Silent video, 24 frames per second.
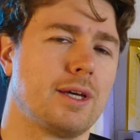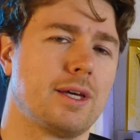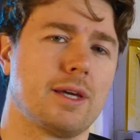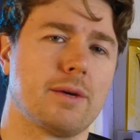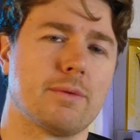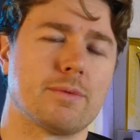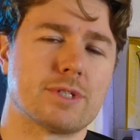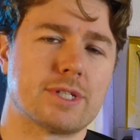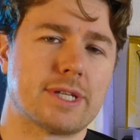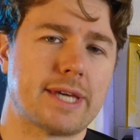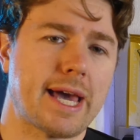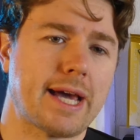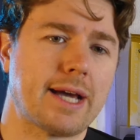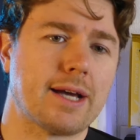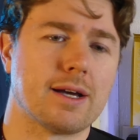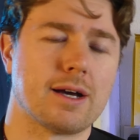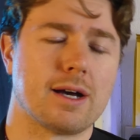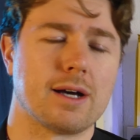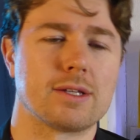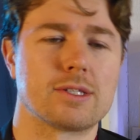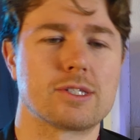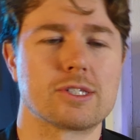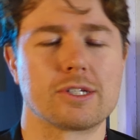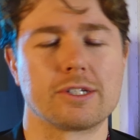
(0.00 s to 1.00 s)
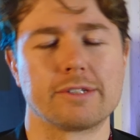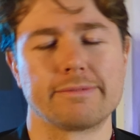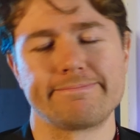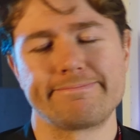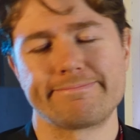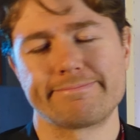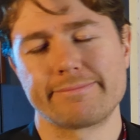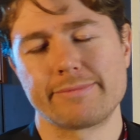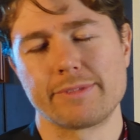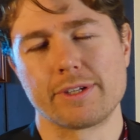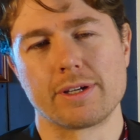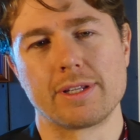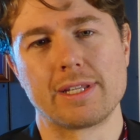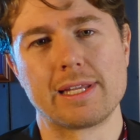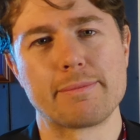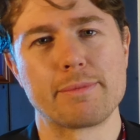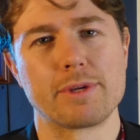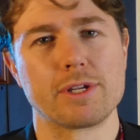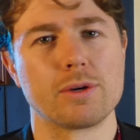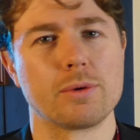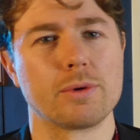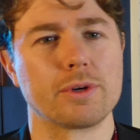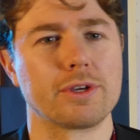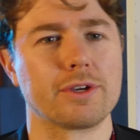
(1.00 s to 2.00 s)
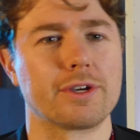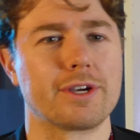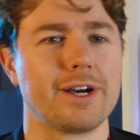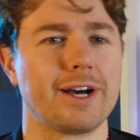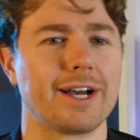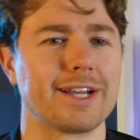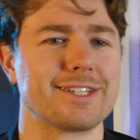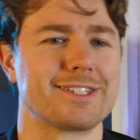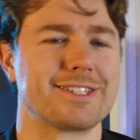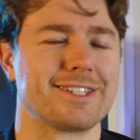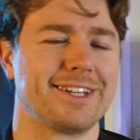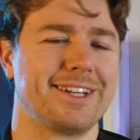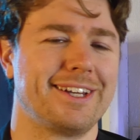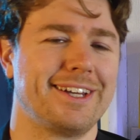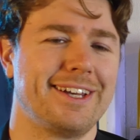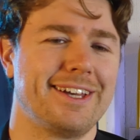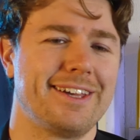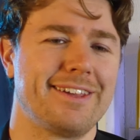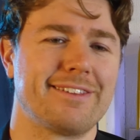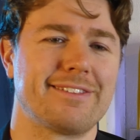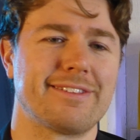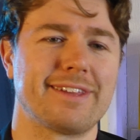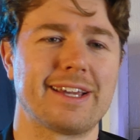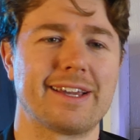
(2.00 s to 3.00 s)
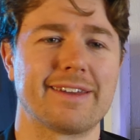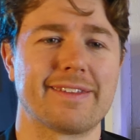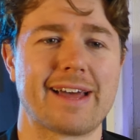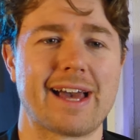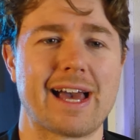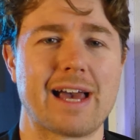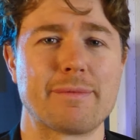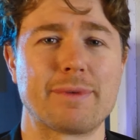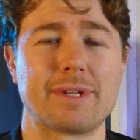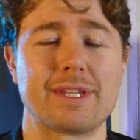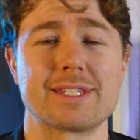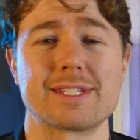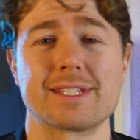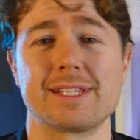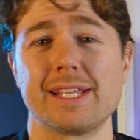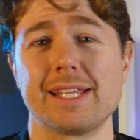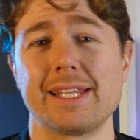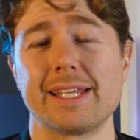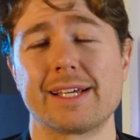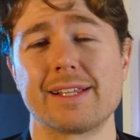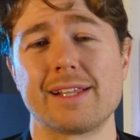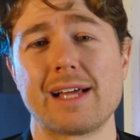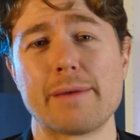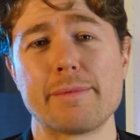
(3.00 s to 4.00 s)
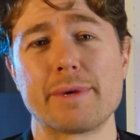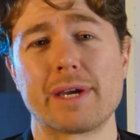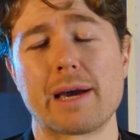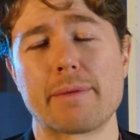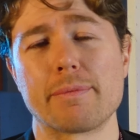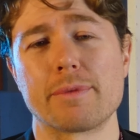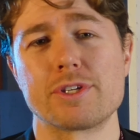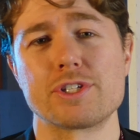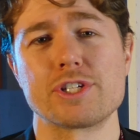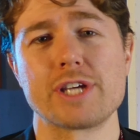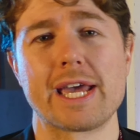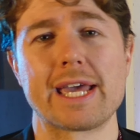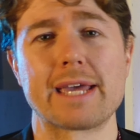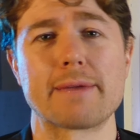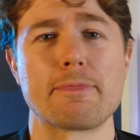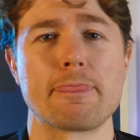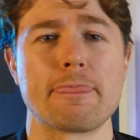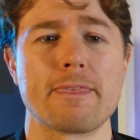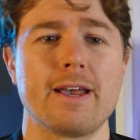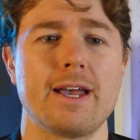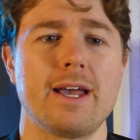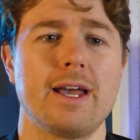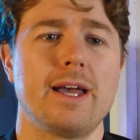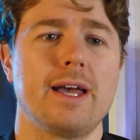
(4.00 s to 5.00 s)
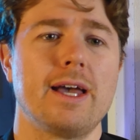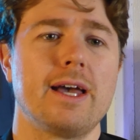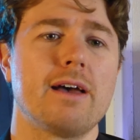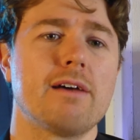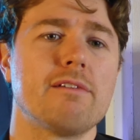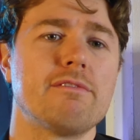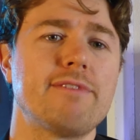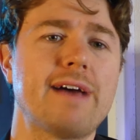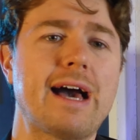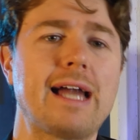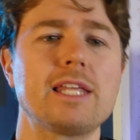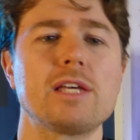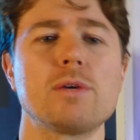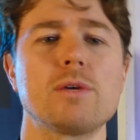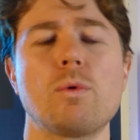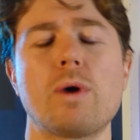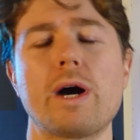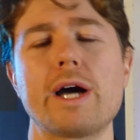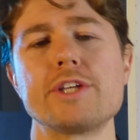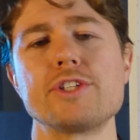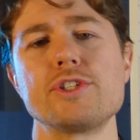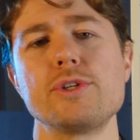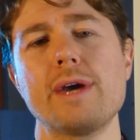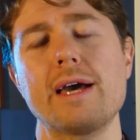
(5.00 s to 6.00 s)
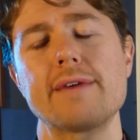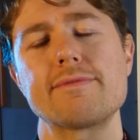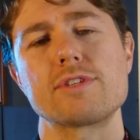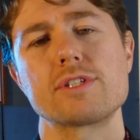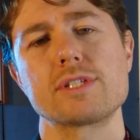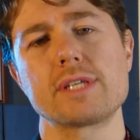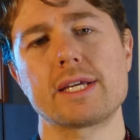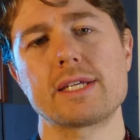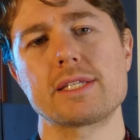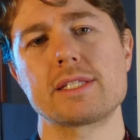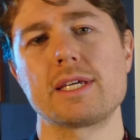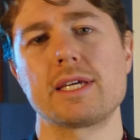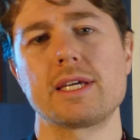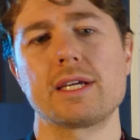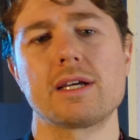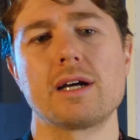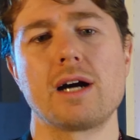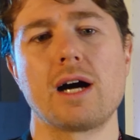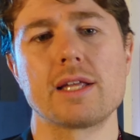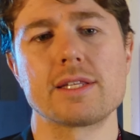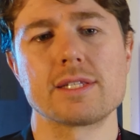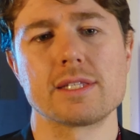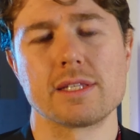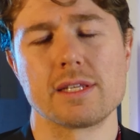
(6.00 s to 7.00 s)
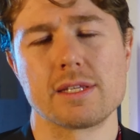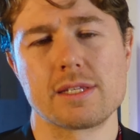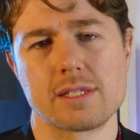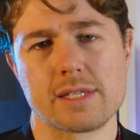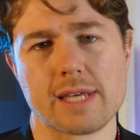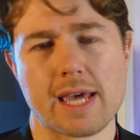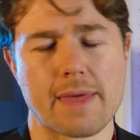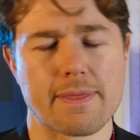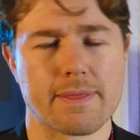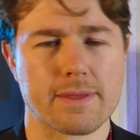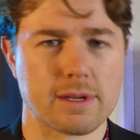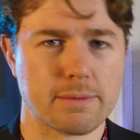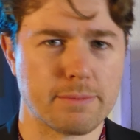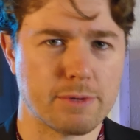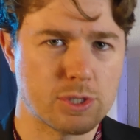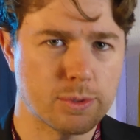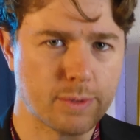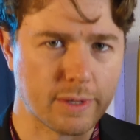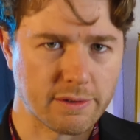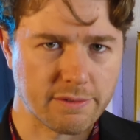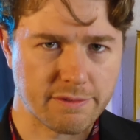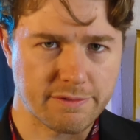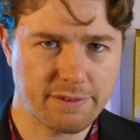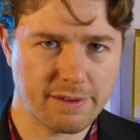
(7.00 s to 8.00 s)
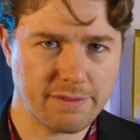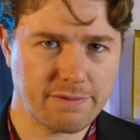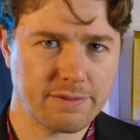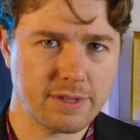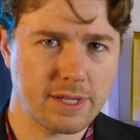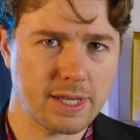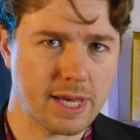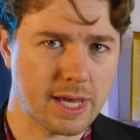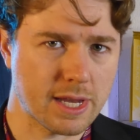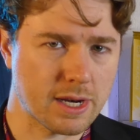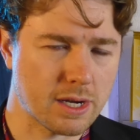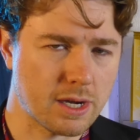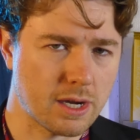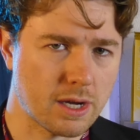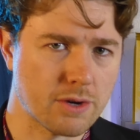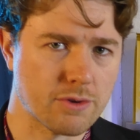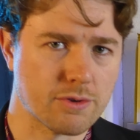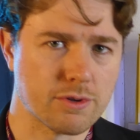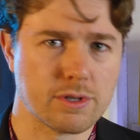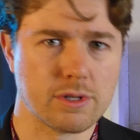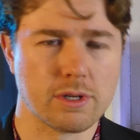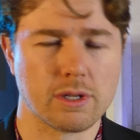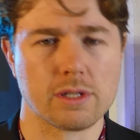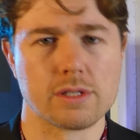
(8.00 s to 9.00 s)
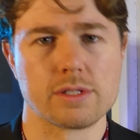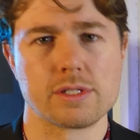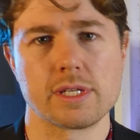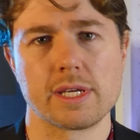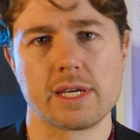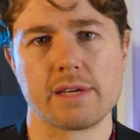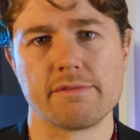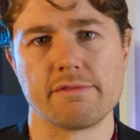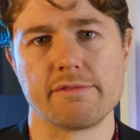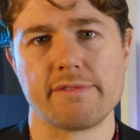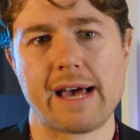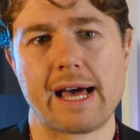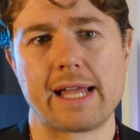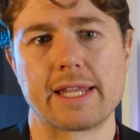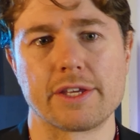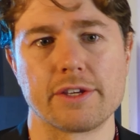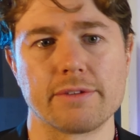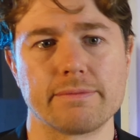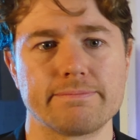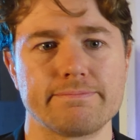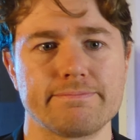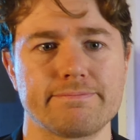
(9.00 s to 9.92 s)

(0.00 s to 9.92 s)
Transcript: It was Gengar. So, let me know what you guys think of that. I mean, he's clearly climbing up the chain. Value-wise, you have 16 cards in this set that are between $50 and $100 in value.